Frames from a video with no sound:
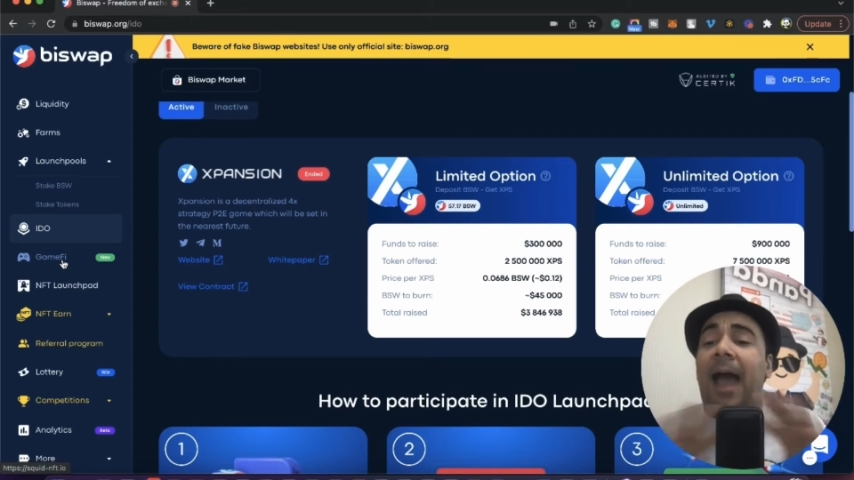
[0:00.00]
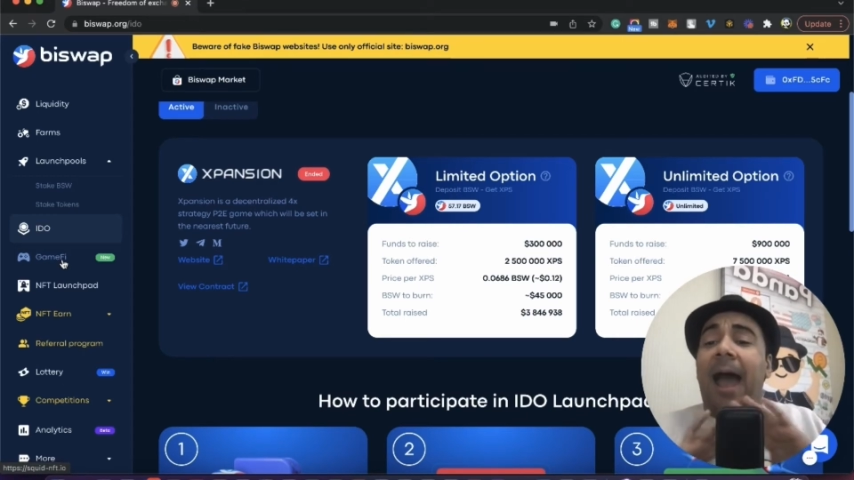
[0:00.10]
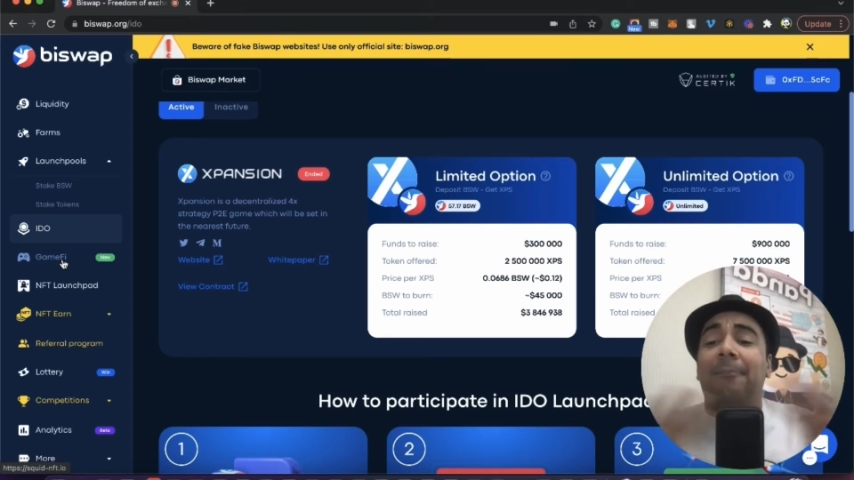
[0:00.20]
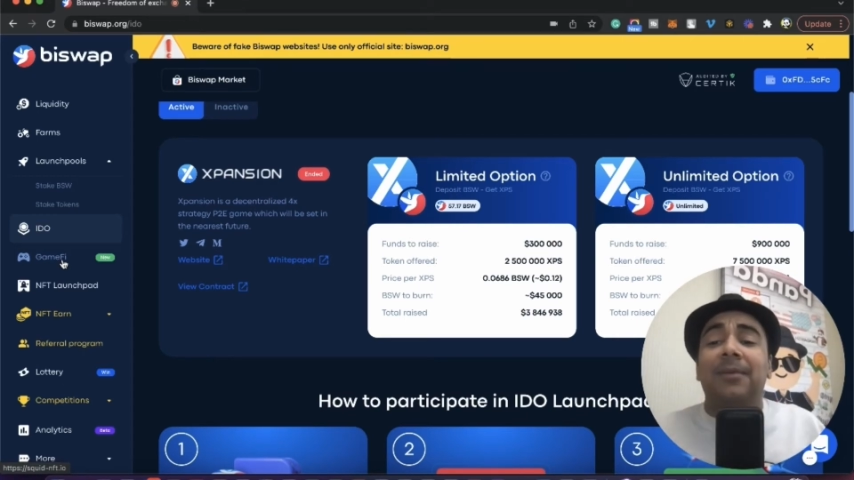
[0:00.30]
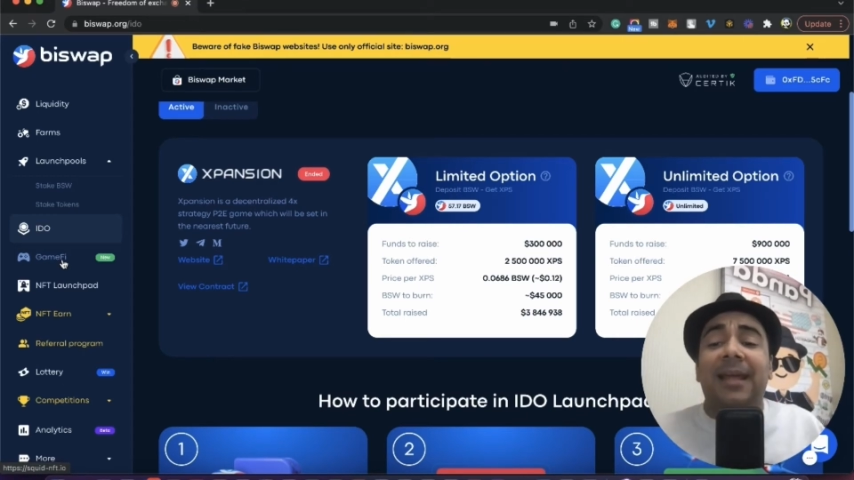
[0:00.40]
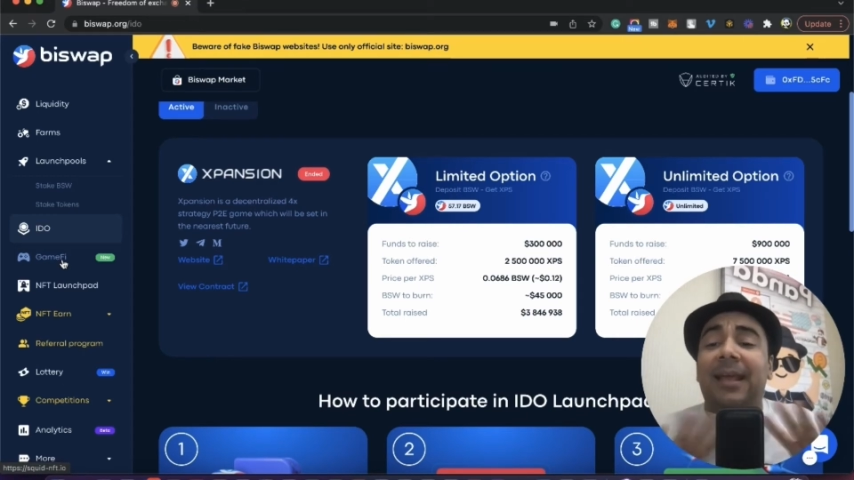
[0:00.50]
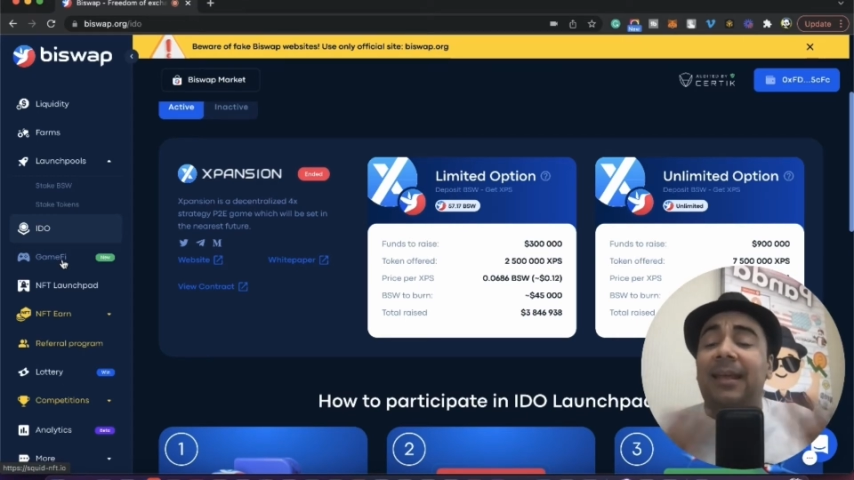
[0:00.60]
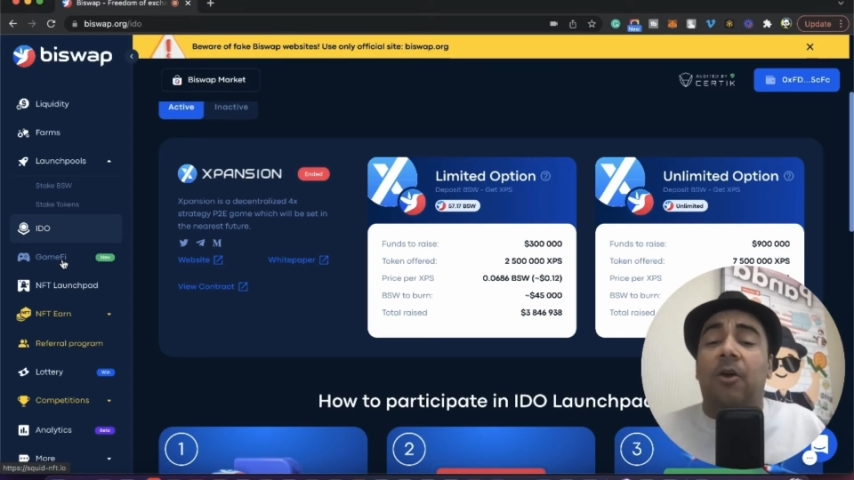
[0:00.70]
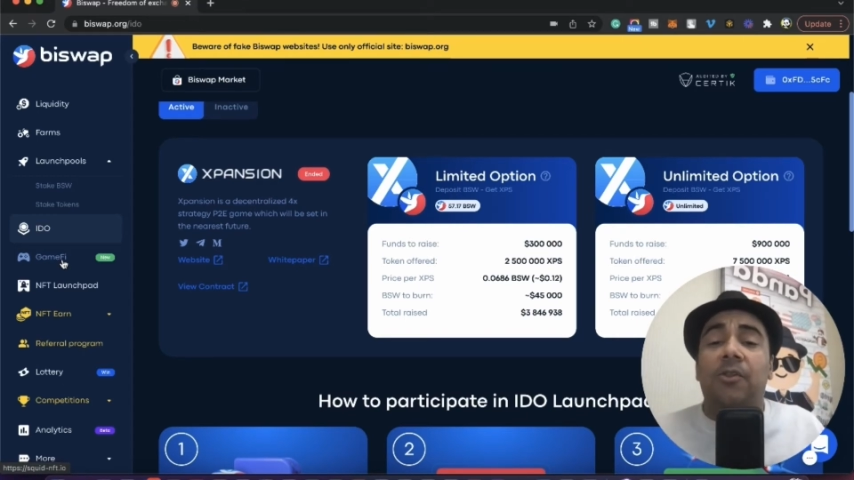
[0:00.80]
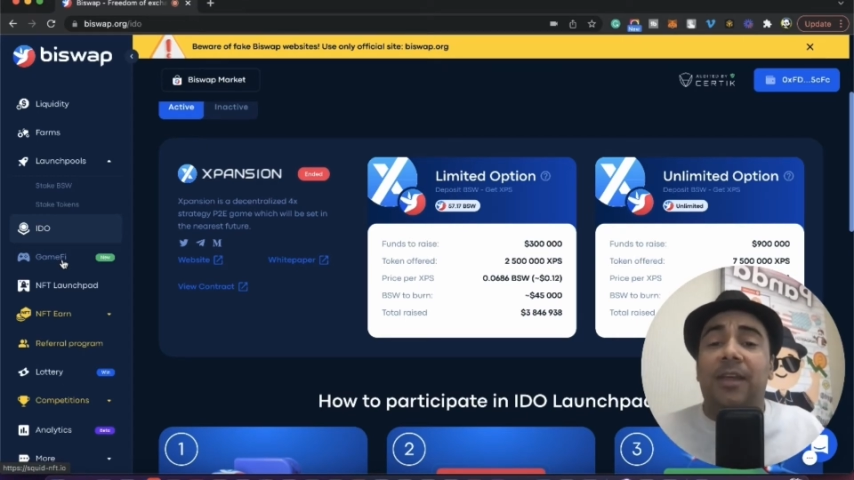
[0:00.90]
I'm not
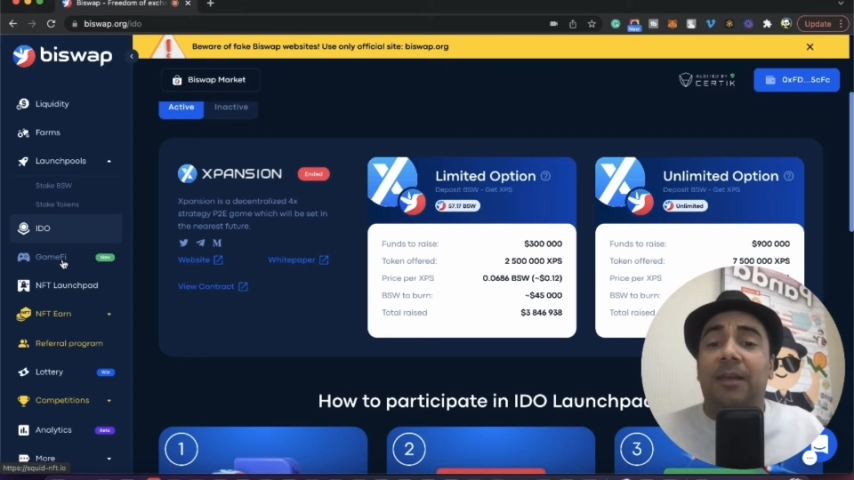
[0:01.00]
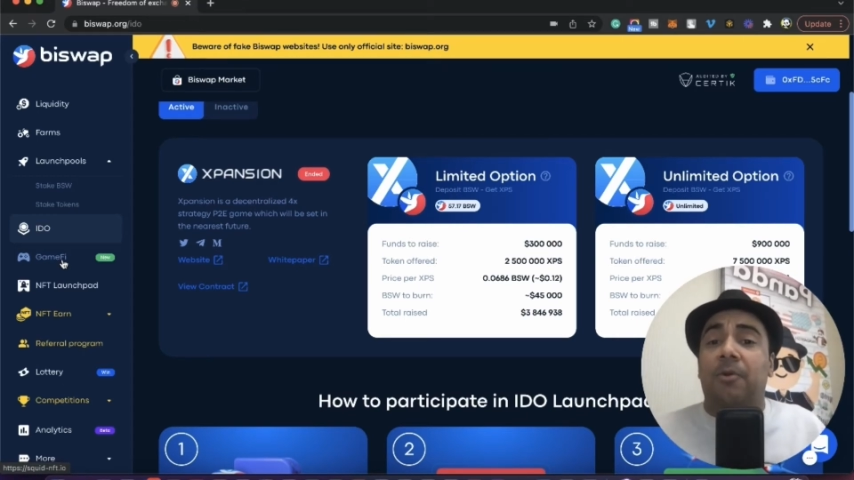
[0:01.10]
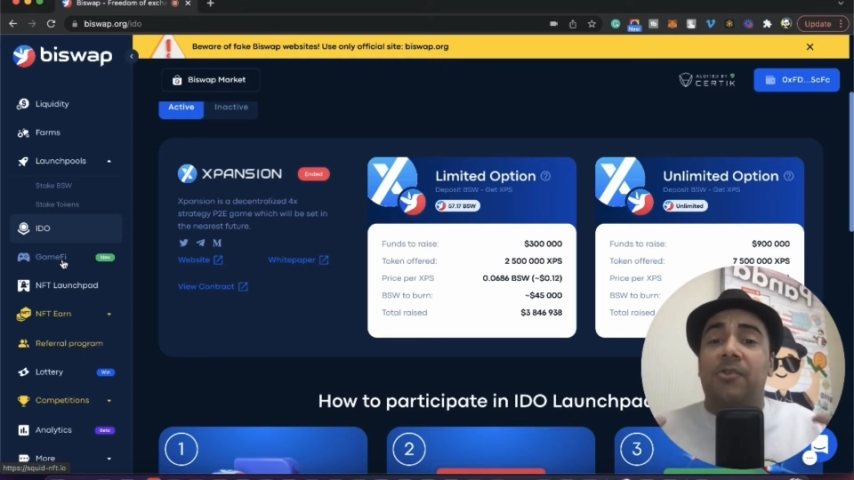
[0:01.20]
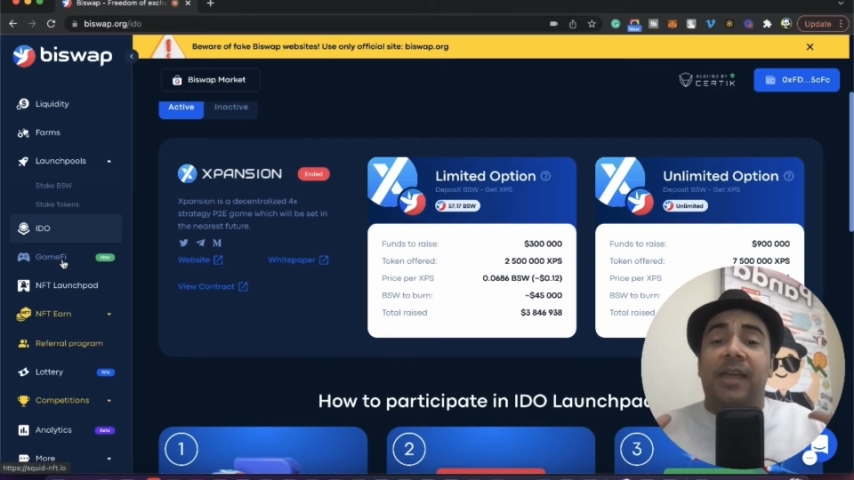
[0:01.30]
going to go there because